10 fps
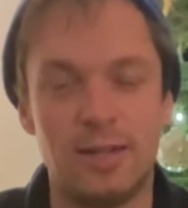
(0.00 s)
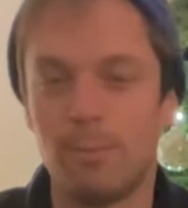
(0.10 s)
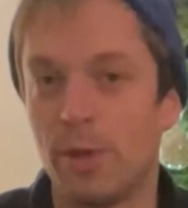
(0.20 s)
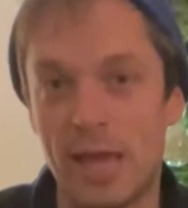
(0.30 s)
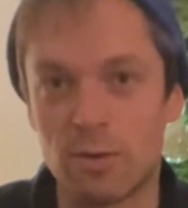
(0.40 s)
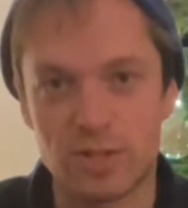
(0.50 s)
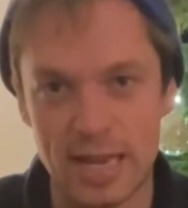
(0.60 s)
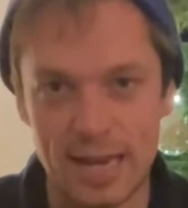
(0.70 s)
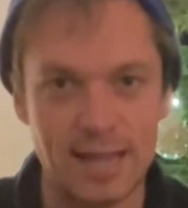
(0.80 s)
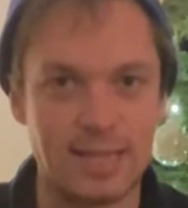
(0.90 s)
but the
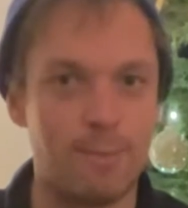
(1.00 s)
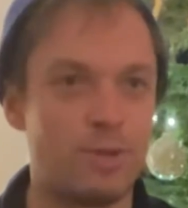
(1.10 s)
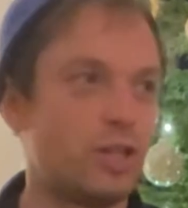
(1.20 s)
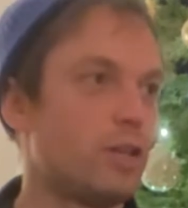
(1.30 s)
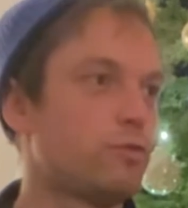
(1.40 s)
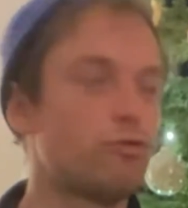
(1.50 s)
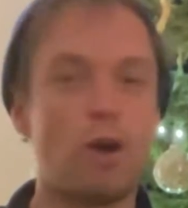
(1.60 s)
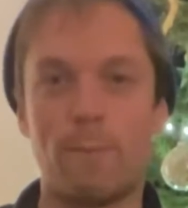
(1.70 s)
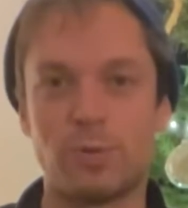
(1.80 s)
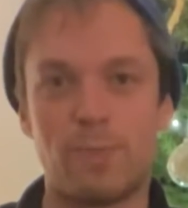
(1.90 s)
outside air temperature
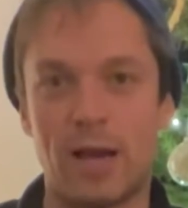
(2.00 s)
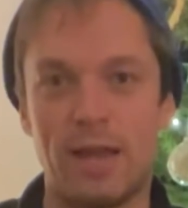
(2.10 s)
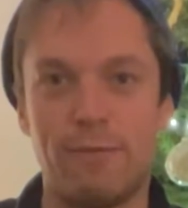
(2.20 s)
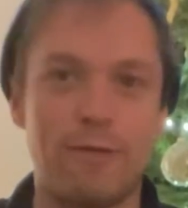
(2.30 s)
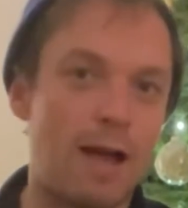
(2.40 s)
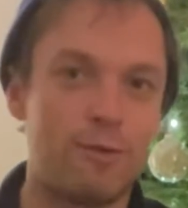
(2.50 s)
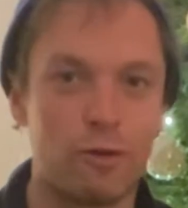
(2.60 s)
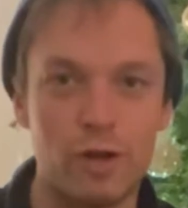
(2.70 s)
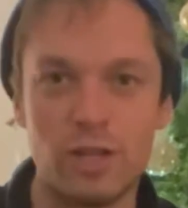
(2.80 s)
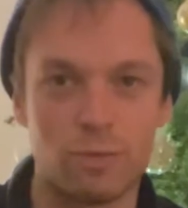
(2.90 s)
drops by 5
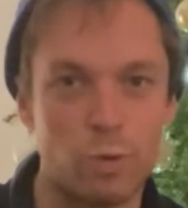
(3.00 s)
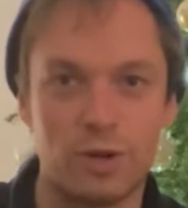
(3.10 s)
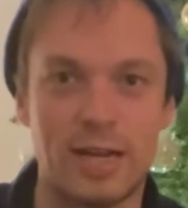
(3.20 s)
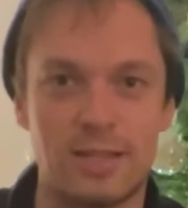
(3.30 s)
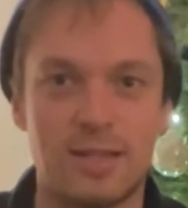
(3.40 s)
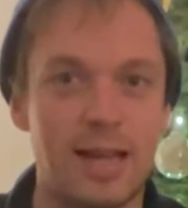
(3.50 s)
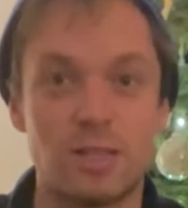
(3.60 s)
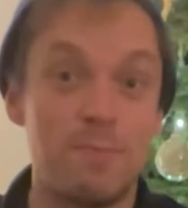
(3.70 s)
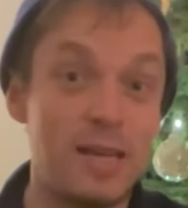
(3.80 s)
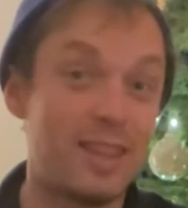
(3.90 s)
degrees from one day to the
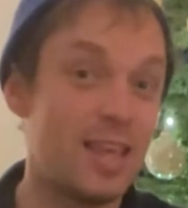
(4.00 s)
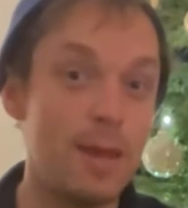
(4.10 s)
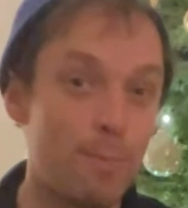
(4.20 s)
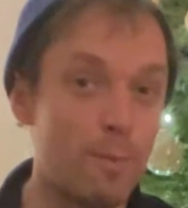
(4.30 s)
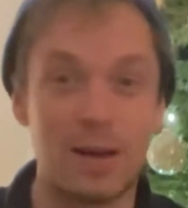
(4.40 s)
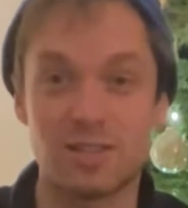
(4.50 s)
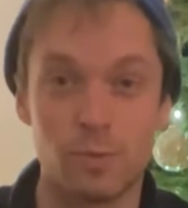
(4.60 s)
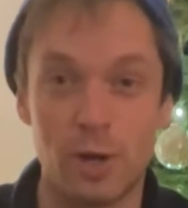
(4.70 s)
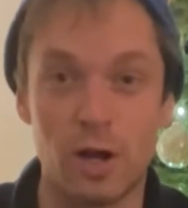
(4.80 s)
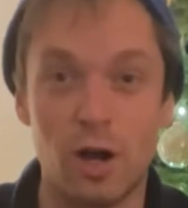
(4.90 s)
next, meaning the heat pump has to
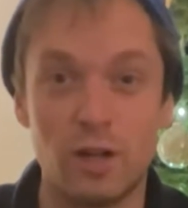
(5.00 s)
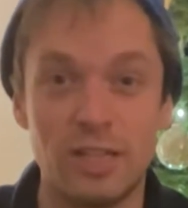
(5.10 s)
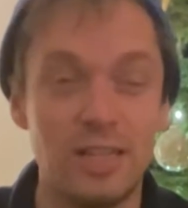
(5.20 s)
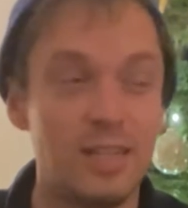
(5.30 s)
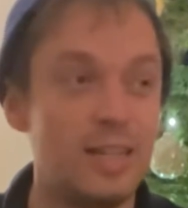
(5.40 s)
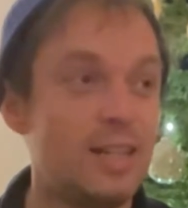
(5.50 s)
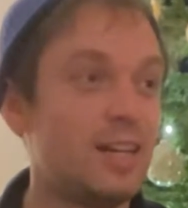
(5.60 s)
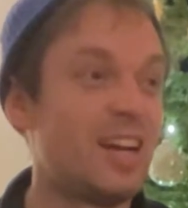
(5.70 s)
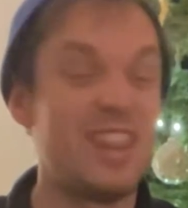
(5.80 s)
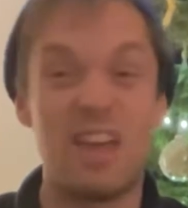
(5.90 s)
work harder
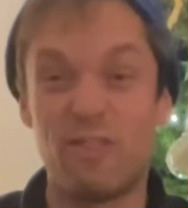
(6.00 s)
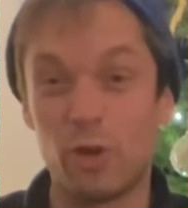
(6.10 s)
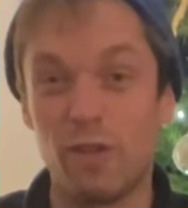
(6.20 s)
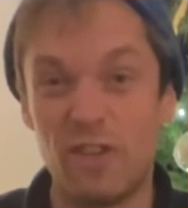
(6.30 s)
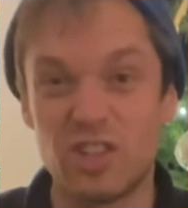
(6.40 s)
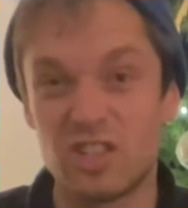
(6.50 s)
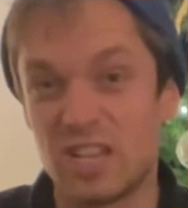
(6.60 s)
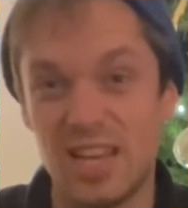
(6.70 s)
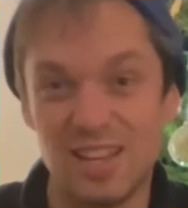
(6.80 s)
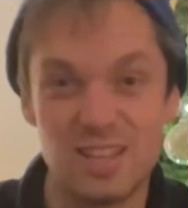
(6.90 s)
and therefore the
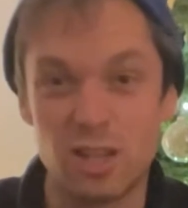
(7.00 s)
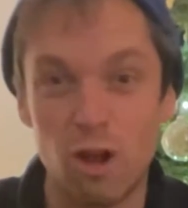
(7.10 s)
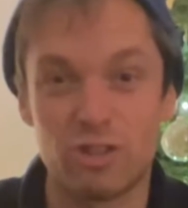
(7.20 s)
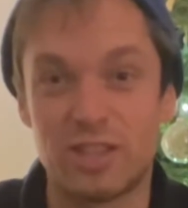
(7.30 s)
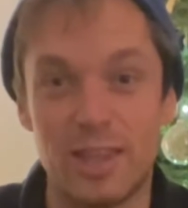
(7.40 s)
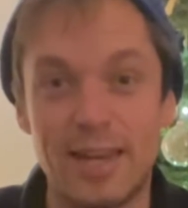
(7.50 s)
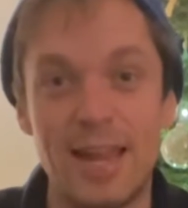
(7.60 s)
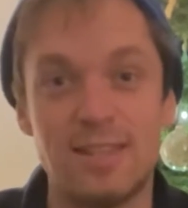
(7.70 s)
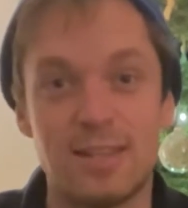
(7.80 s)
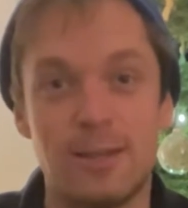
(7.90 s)
efficiency is lost in the
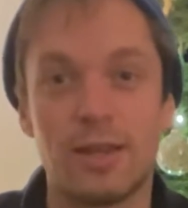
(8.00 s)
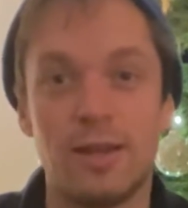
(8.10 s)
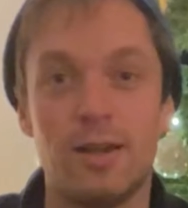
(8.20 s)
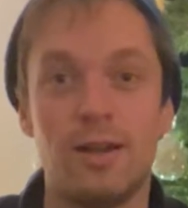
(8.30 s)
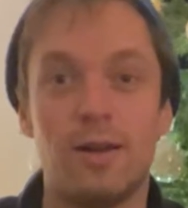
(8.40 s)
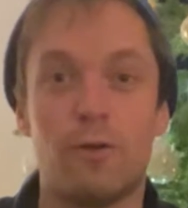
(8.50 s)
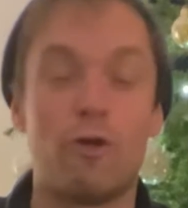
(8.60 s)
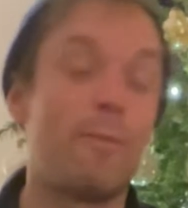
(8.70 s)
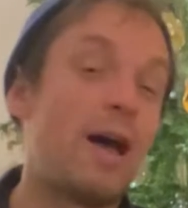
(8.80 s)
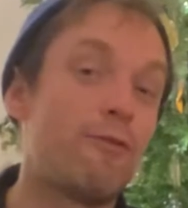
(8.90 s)
data. Or
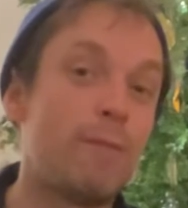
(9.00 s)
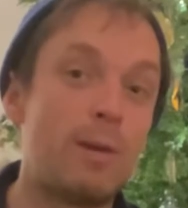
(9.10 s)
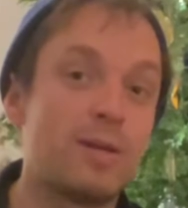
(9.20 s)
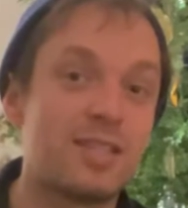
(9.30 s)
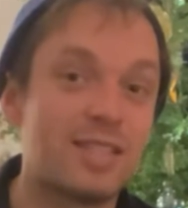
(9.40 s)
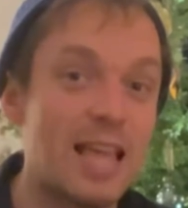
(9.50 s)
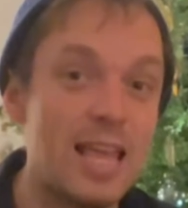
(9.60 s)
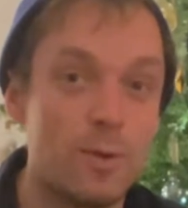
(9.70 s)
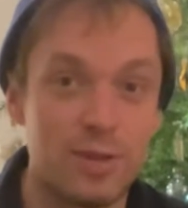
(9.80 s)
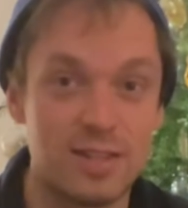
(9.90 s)
I might have made a
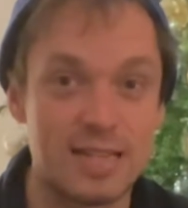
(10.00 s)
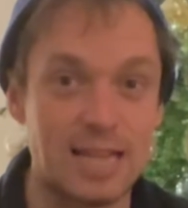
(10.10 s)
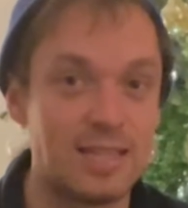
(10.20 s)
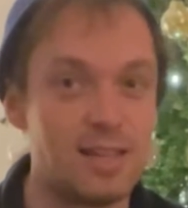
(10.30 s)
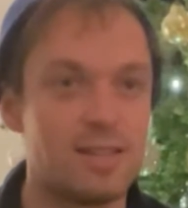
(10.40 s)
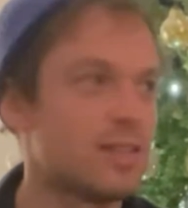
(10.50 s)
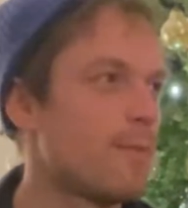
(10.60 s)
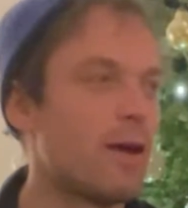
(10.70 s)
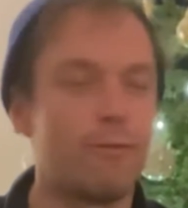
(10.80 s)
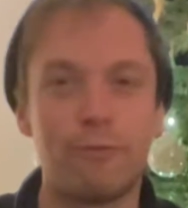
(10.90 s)
mistake with the settings. I
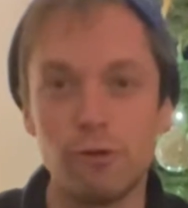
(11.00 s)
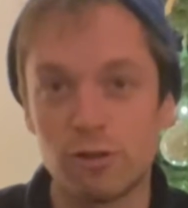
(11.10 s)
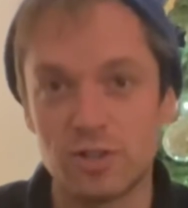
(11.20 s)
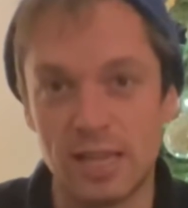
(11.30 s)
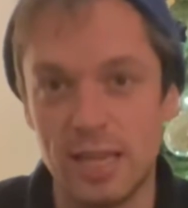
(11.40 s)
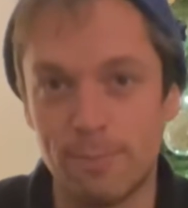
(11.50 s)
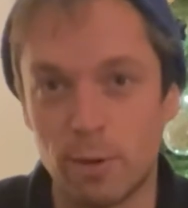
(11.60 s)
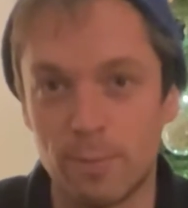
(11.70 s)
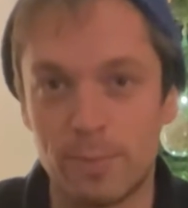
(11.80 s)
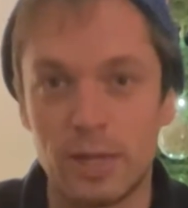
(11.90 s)
might have forced the heat
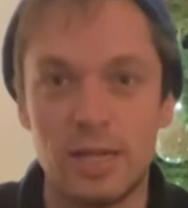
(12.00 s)
pump